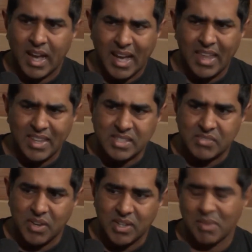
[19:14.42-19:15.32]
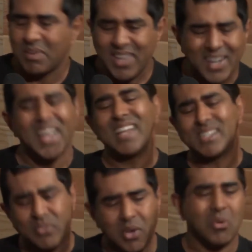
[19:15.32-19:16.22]
I think it's funny too. I mean, you guys
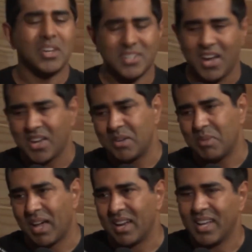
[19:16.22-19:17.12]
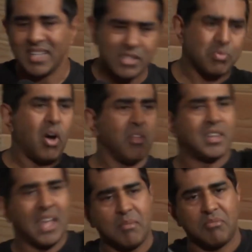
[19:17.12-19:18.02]
don't know what you're talking about. Just roll the
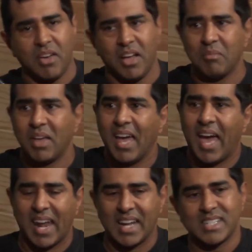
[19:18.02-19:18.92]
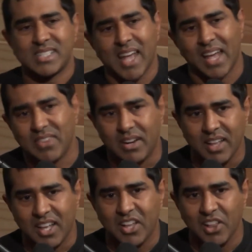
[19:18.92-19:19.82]
damn film. And I just sat there
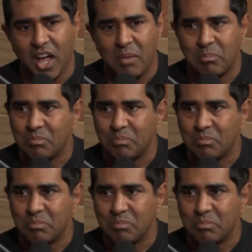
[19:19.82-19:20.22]
like glum.